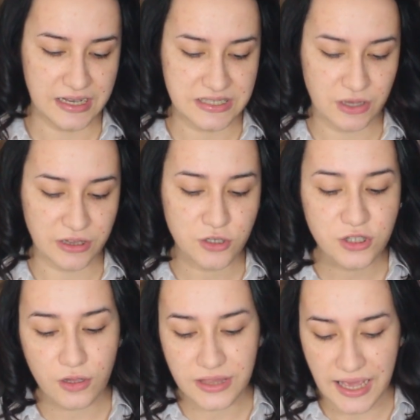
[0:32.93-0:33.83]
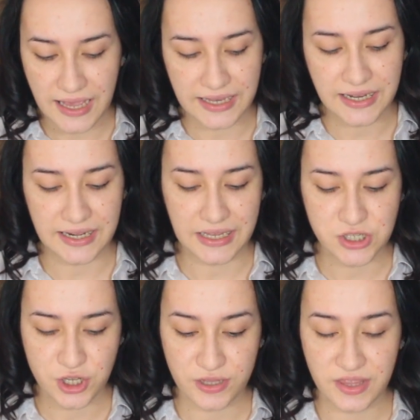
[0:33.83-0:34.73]
So I looked online and I
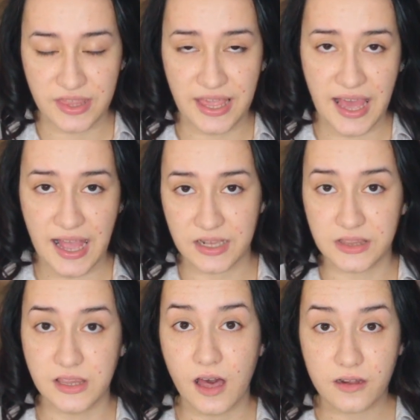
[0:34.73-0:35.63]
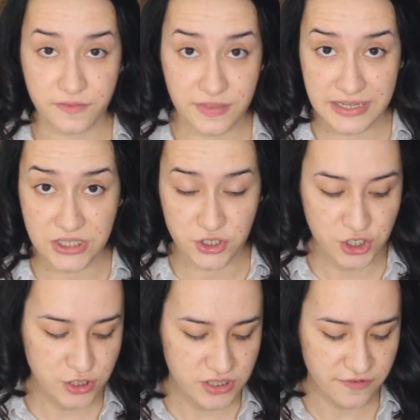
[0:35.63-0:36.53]
saw that they had a lot of things to
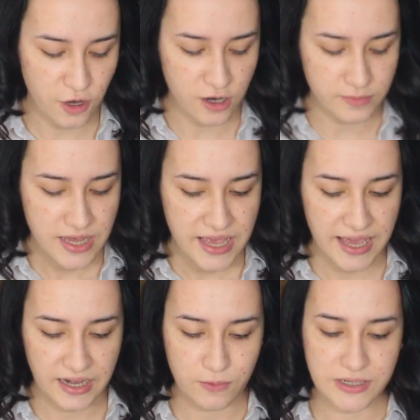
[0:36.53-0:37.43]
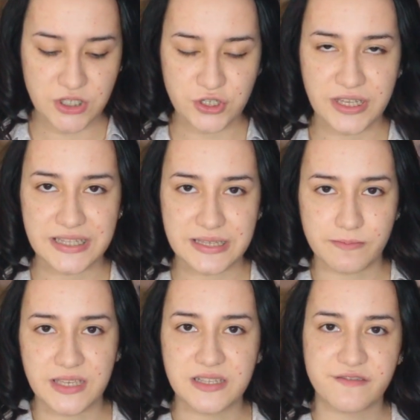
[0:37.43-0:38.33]
choose from, and I wanted to get some
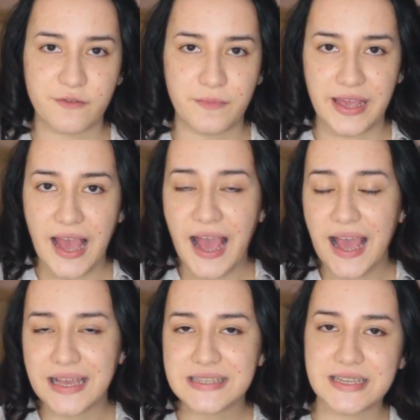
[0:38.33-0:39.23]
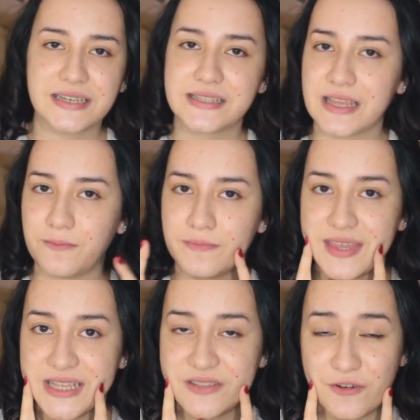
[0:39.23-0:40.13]
things for my eyes and some
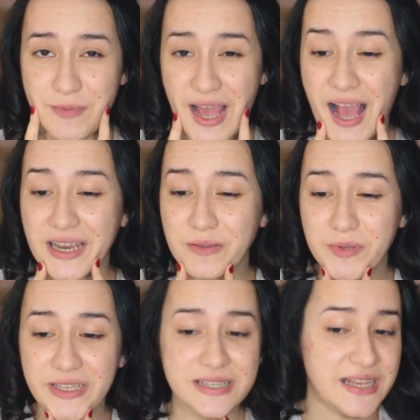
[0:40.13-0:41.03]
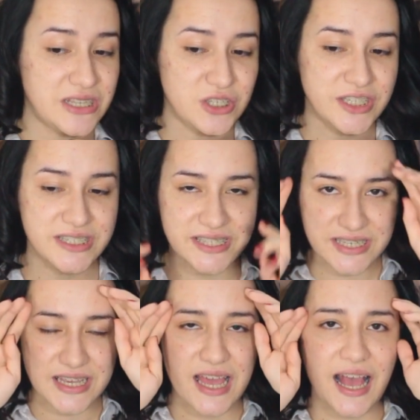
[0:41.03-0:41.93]
things for my acne because, as you can
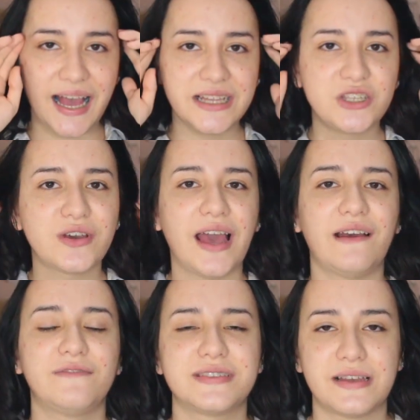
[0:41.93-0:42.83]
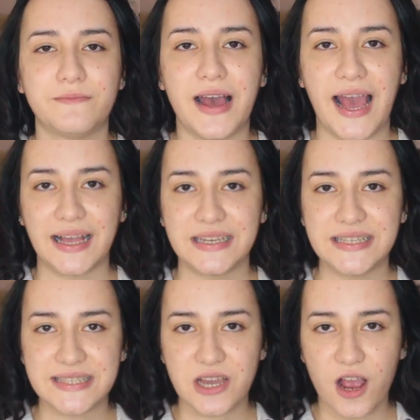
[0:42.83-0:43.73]
see, I do have some
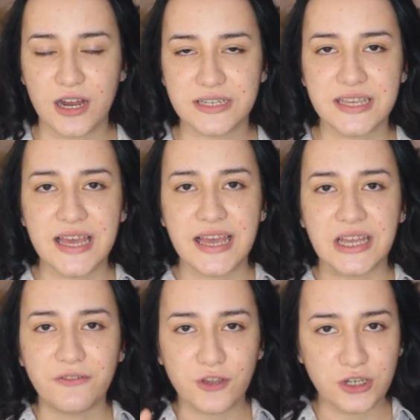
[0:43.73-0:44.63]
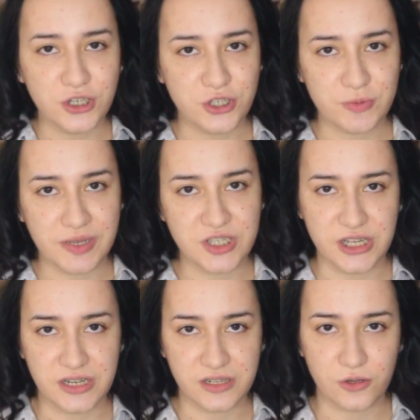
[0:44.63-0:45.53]
acne scars. If you're new to my
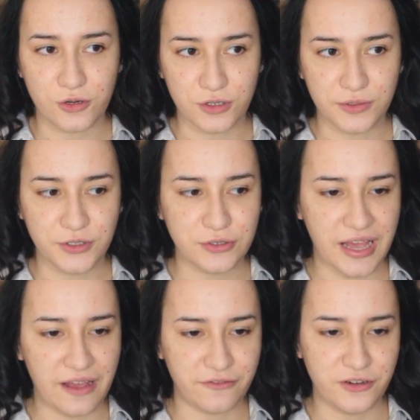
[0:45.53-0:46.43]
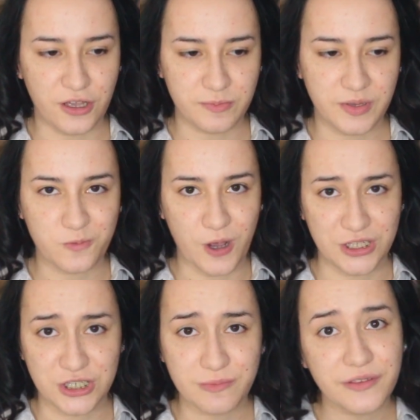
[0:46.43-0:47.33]
channel or you have not been
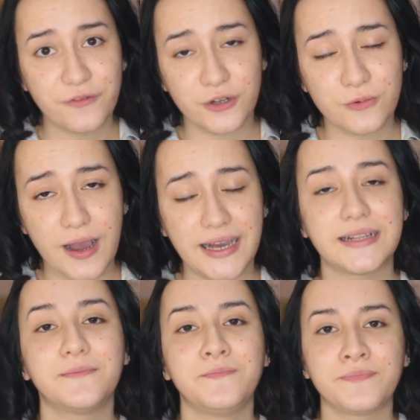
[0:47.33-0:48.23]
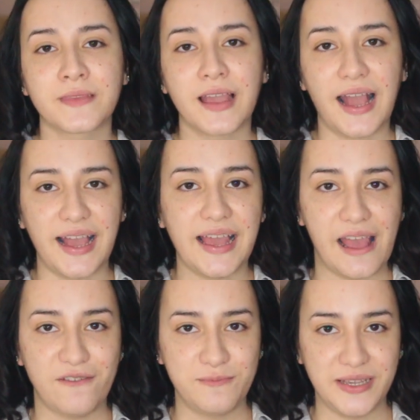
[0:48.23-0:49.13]
watching me for a while, I
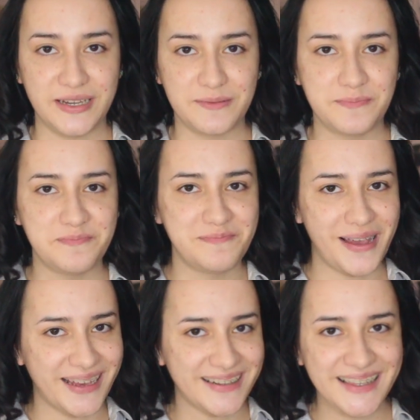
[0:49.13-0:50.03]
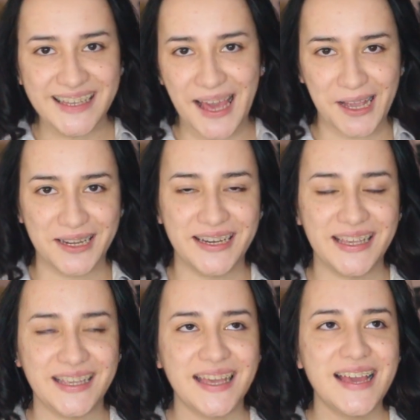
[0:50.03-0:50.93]
have been battling
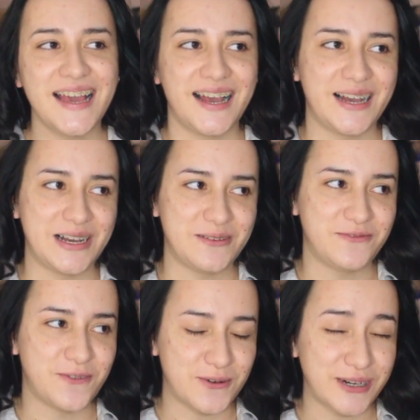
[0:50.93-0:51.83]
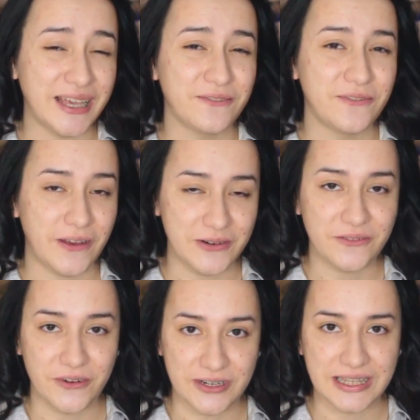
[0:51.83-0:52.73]
acne for a
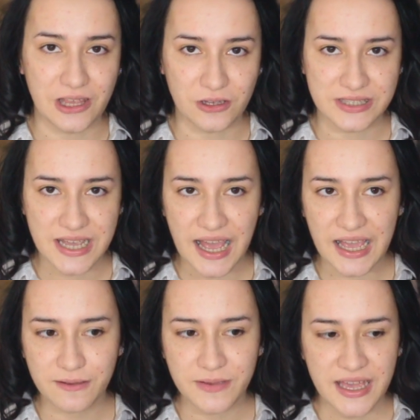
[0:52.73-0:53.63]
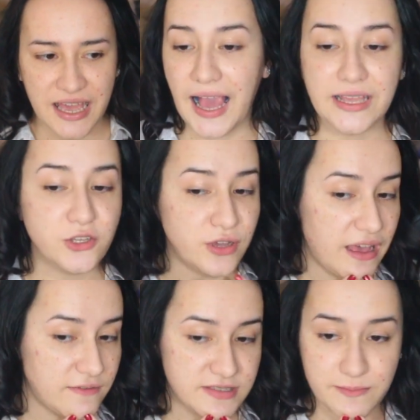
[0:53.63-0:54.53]
very long time. I do
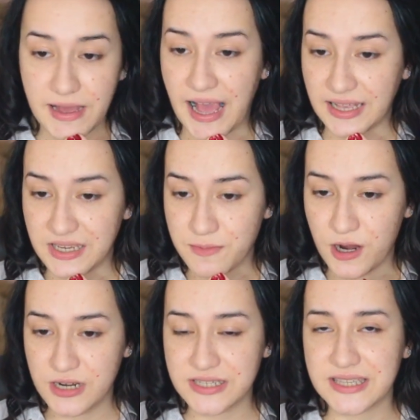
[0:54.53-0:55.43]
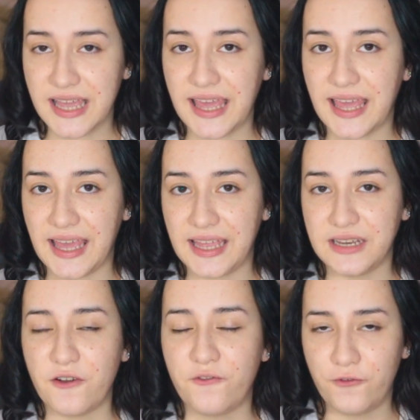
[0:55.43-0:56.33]
have some acne marks
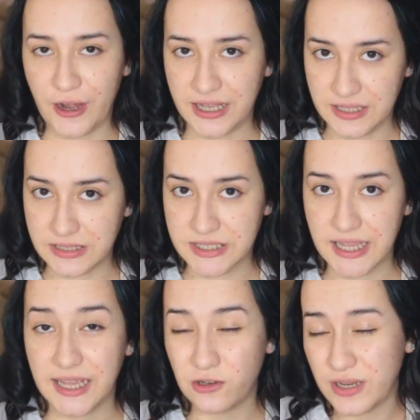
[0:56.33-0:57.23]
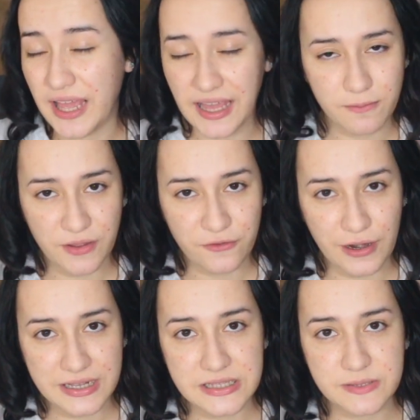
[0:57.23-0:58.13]
and freckles. I don't hate my
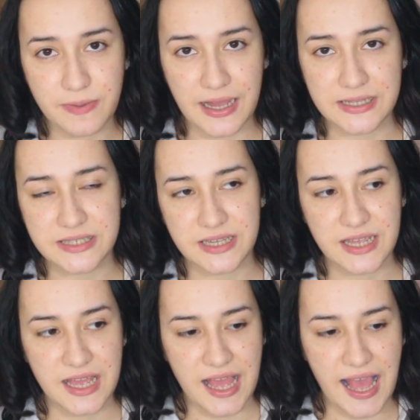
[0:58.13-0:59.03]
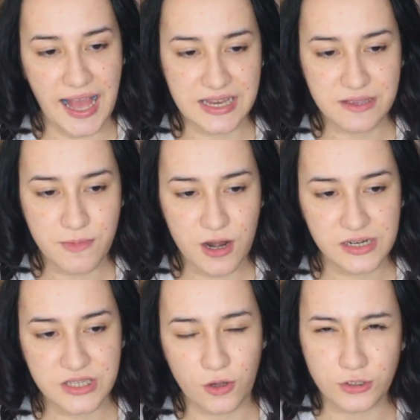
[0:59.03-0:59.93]
freckles, but acne
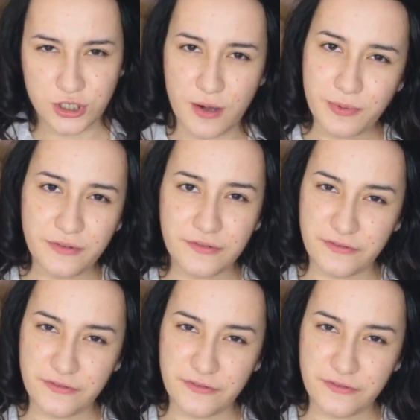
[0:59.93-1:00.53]
marks on top of